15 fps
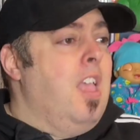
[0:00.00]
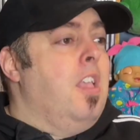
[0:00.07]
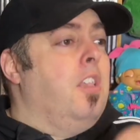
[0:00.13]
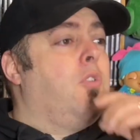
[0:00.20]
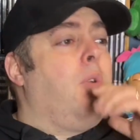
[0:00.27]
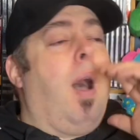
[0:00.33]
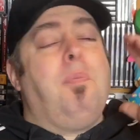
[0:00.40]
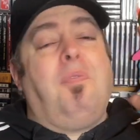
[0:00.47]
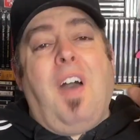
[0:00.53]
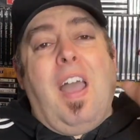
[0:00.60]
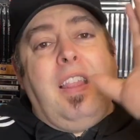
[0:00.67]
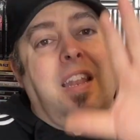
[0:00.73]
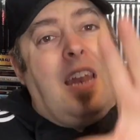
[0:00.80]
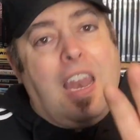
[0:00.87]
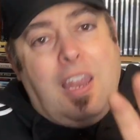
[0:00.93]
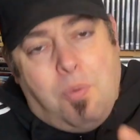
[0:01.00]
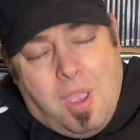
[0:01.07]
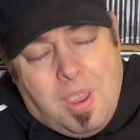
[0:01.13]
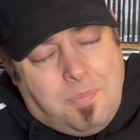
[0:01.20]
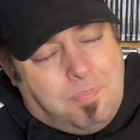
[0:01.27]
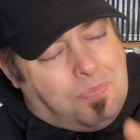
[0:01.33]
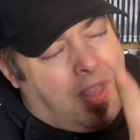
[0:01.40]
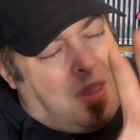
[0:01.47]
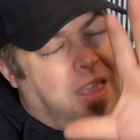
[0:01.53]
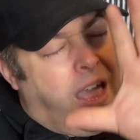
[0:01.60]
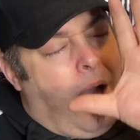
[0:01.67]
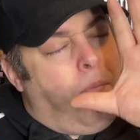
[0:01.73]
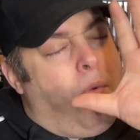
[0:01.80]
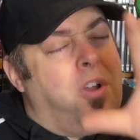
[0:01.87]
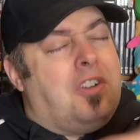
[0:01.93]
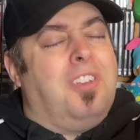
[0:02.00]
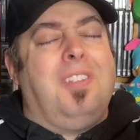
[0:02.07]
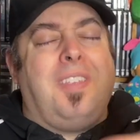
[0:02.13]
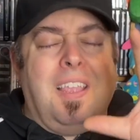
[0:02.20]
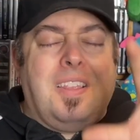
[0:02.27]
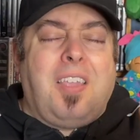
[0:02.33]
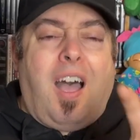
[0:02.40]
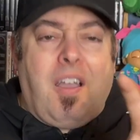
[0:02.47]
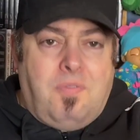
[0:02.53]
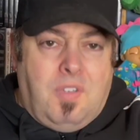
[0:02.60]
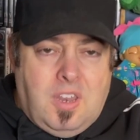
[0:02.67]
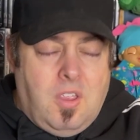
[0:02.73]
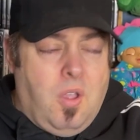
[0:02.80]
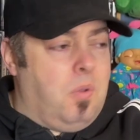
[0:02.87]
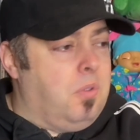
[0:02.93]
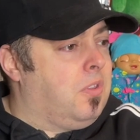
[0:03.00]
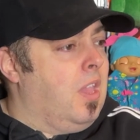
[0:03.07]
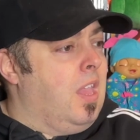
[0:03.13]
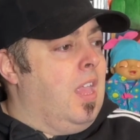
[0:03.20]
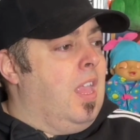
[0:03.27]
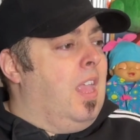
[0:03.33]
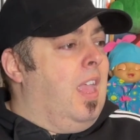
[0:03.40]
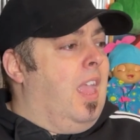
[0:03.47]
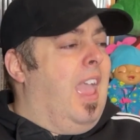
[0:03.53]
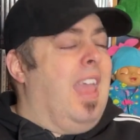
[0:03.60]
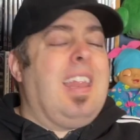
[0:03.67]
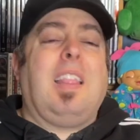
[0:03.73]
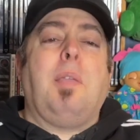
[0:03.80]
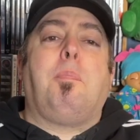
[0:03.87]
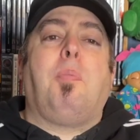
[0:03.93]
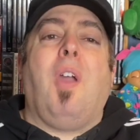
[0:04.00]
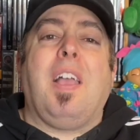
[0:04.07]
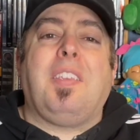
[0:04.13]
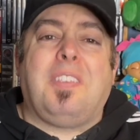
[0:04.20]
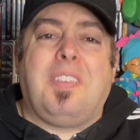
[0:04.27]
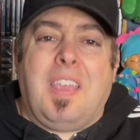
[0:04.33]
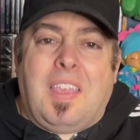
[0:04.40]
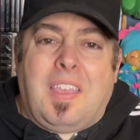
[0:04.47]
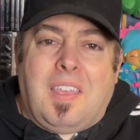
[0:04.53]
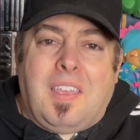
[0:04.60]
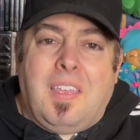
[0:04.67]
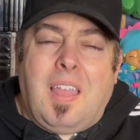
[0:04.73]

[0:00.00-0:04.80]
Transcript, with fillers: So I'm finding anyway that I'm watching TikTok videos, and they're depressing.